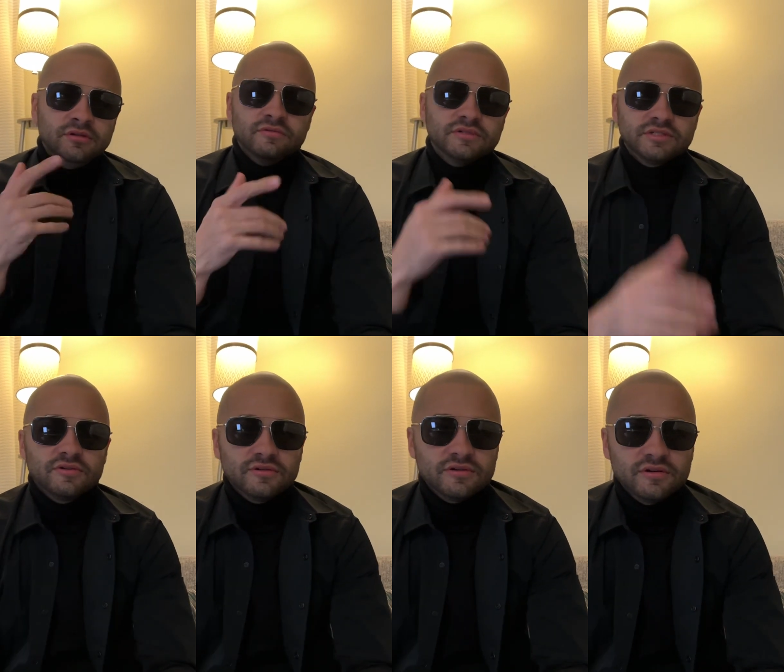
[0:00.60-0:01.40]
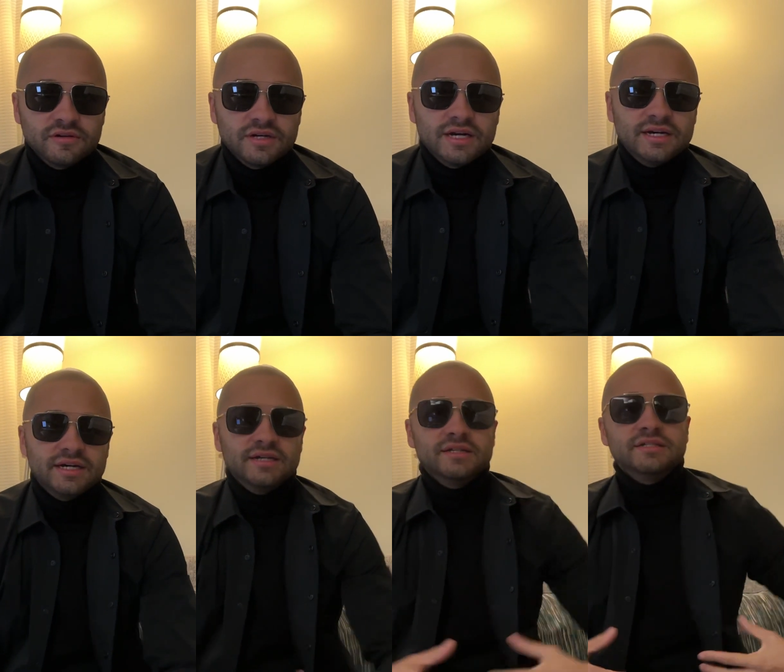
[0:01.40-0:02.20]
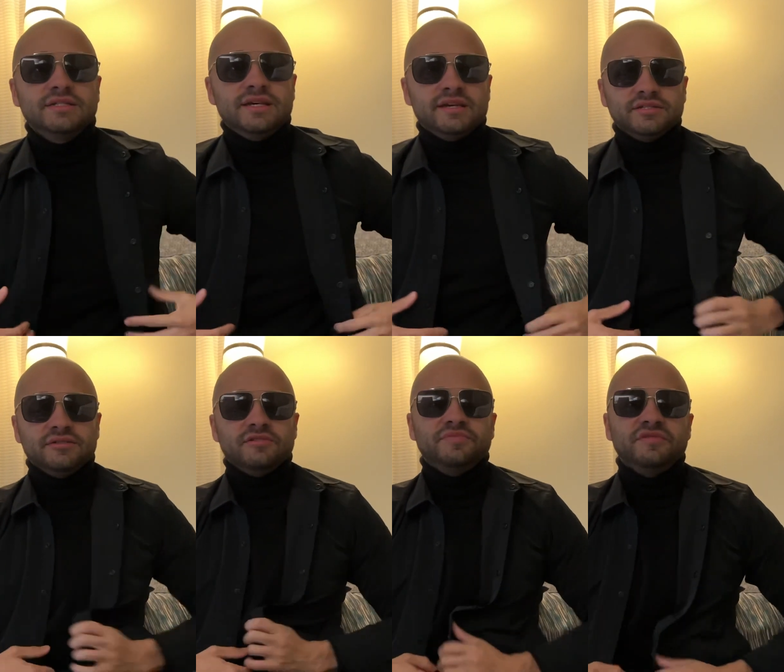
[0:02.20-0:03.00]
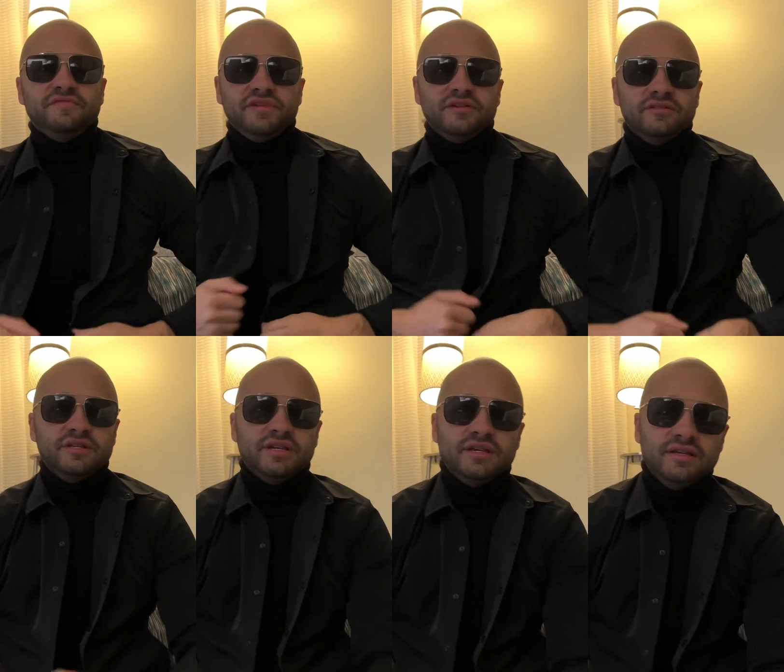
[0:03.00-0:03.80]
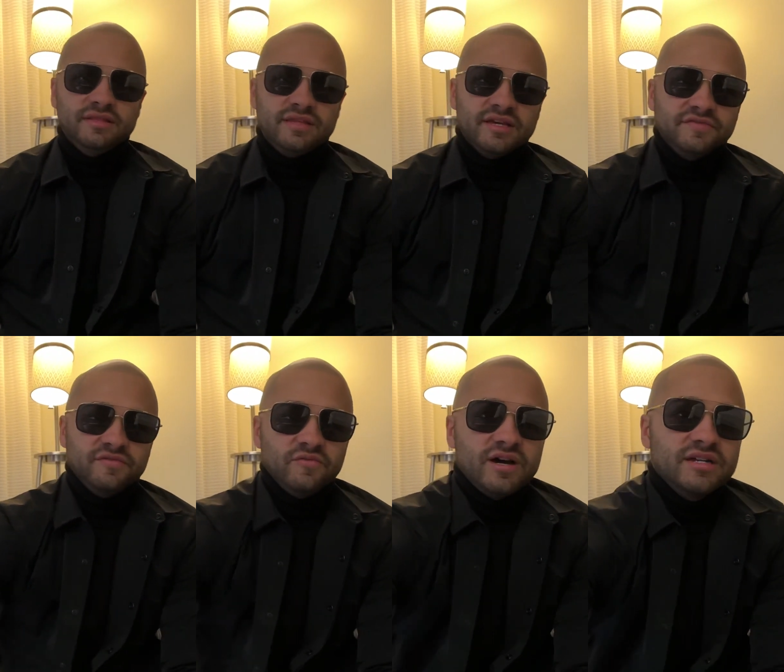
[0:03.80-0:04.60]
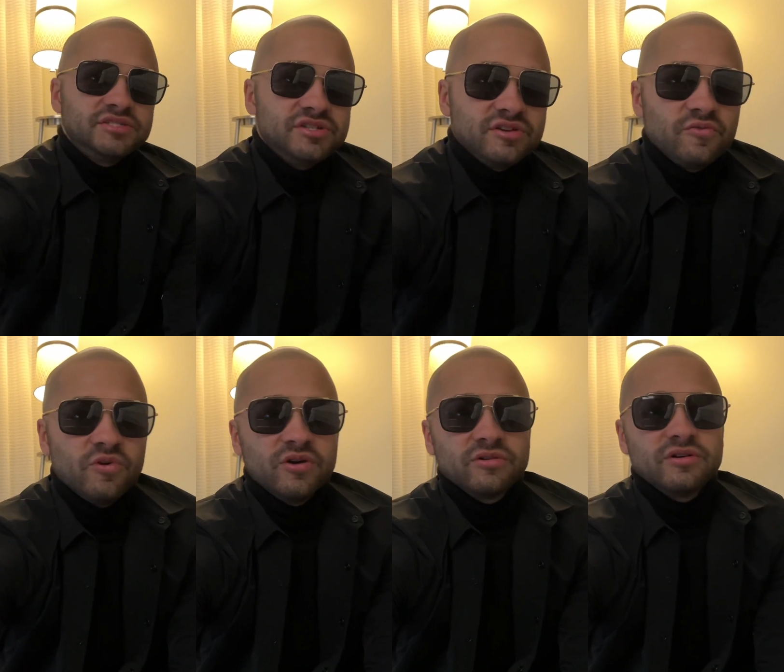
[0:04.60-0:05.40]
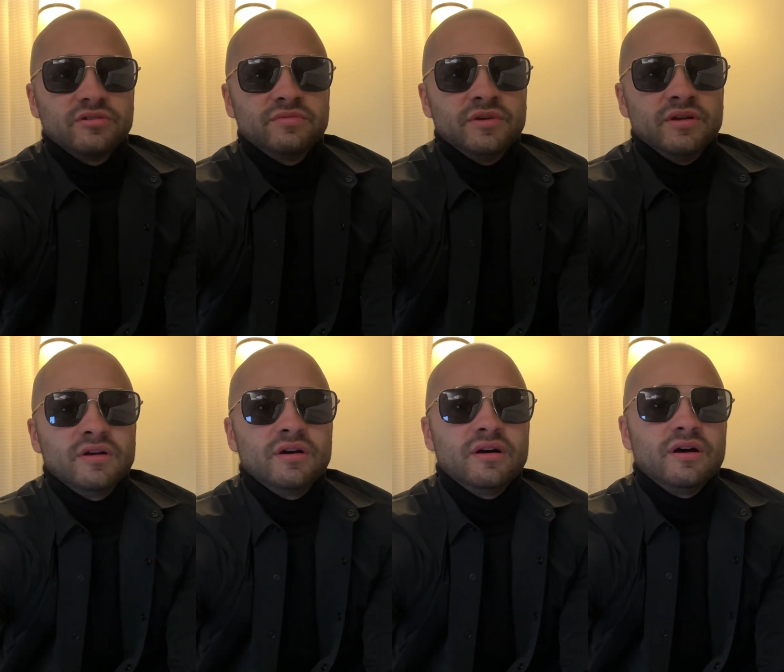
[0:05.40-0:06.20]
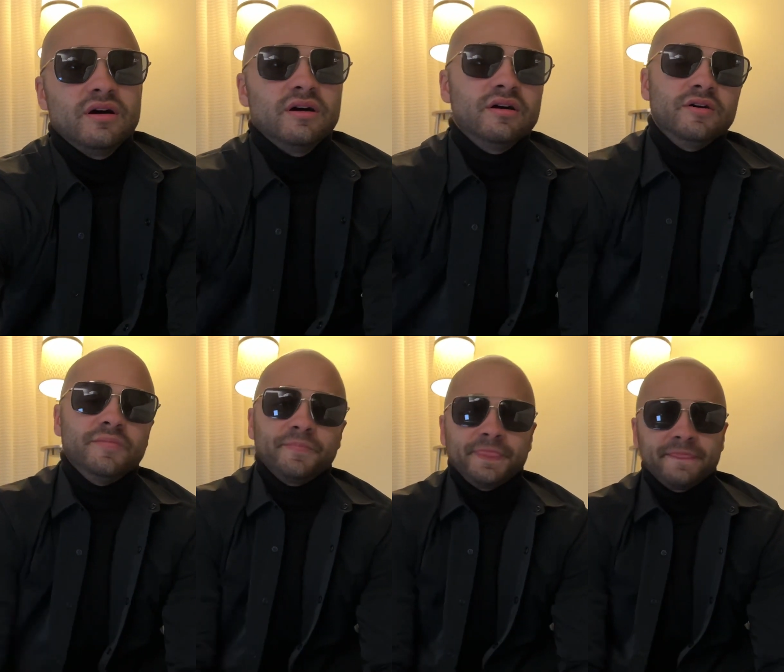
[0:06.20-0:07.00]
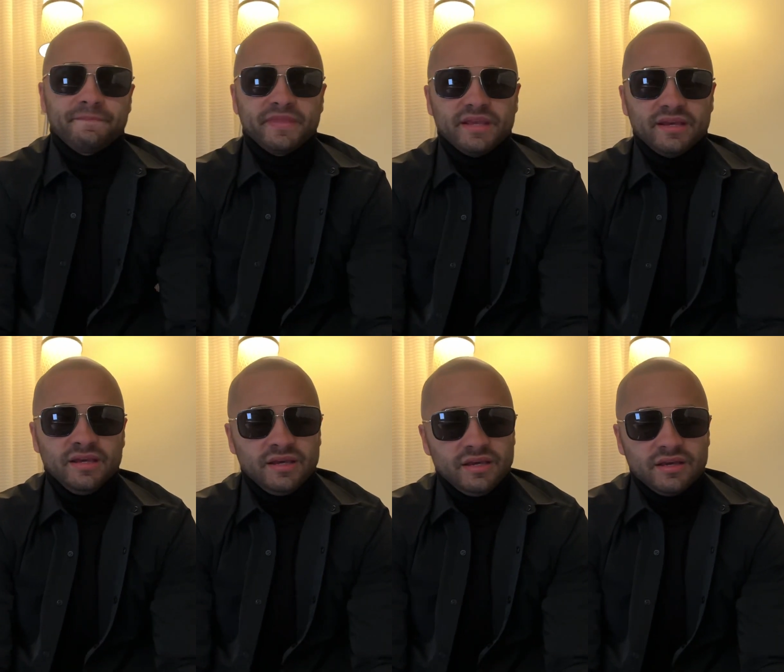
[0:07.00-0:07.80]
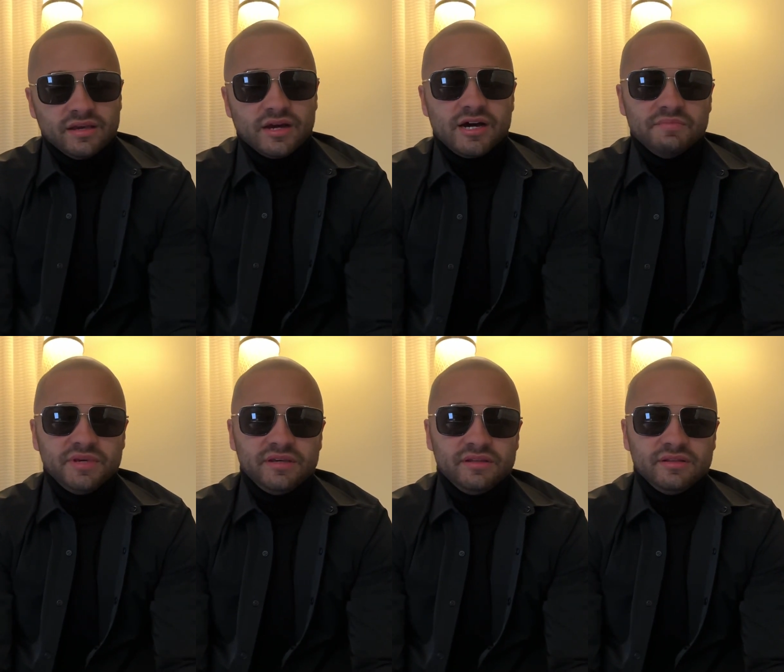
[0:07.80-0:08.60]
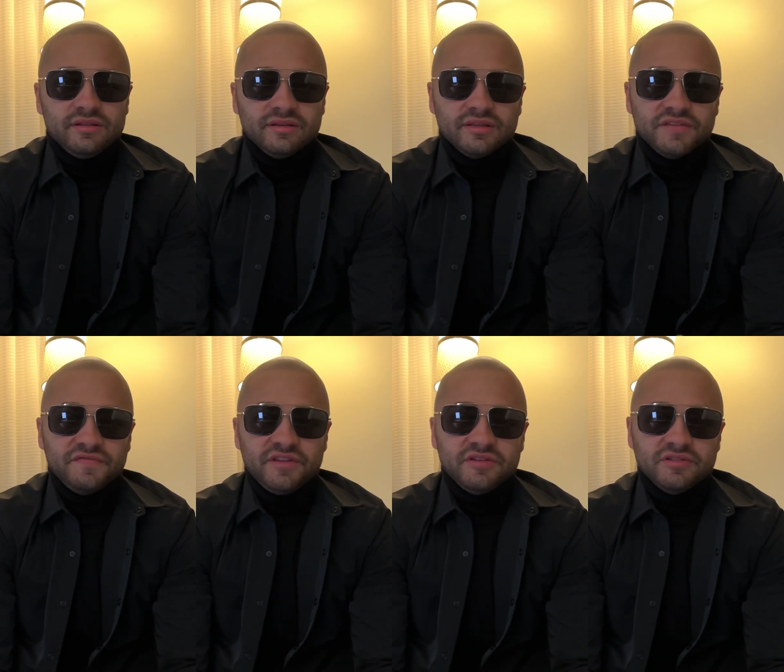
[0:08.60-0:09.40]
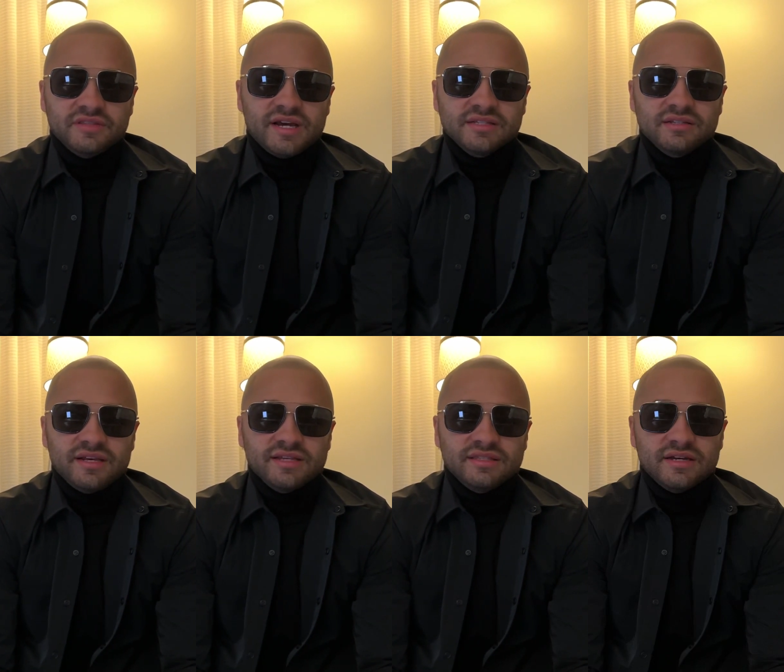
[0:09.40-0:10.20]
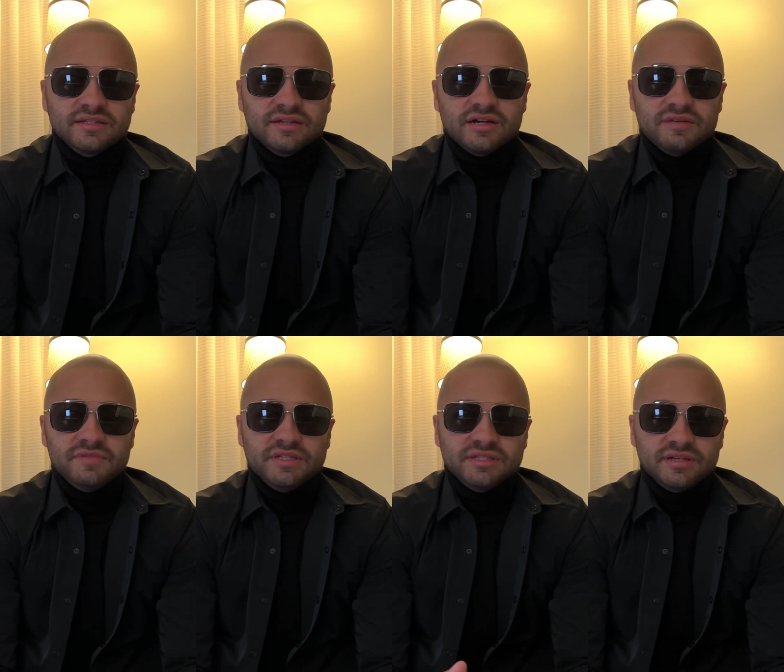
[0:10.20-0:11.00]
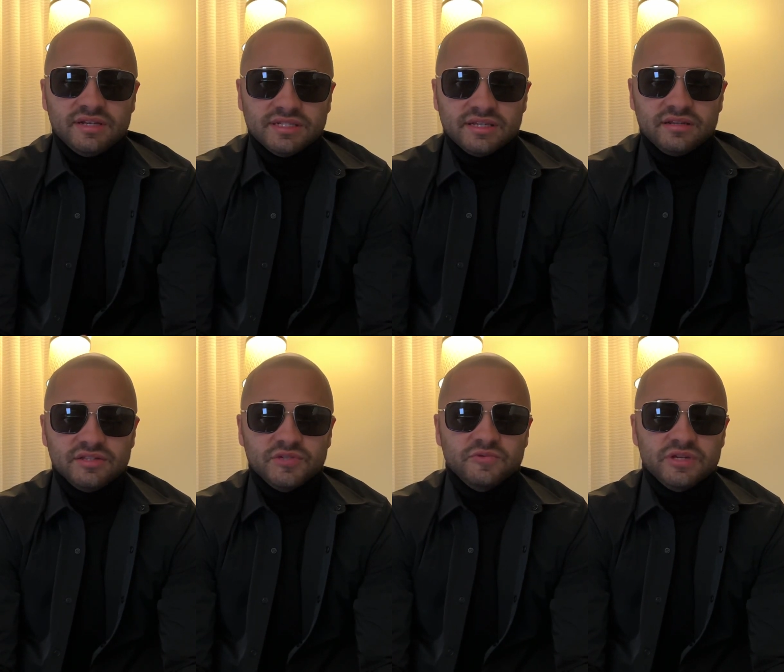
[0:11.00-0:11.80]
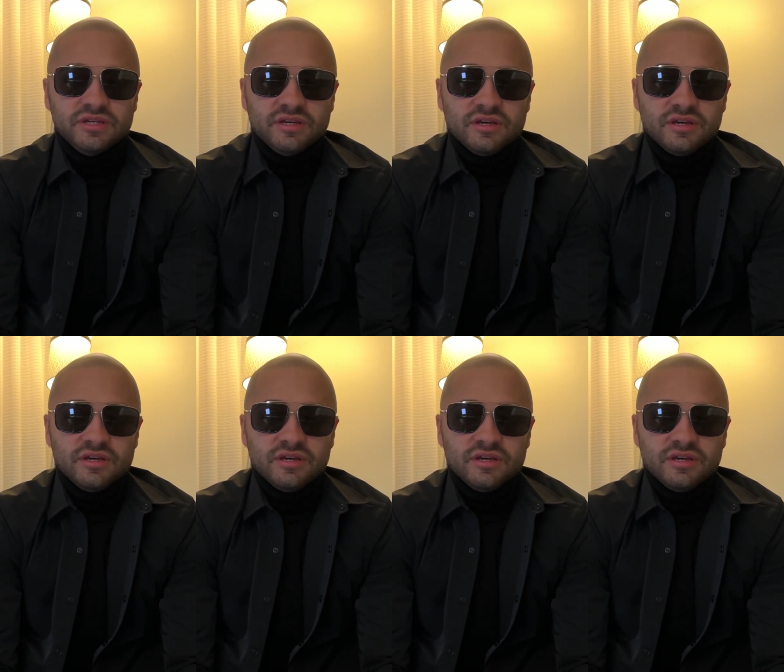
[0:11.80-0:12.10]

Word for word: What's going on guys? XRP Veil again. Thanks for watching. Welcome. Uh, comment. Get this video to 1,000 likes, 1,000 comments. Now let's get into it.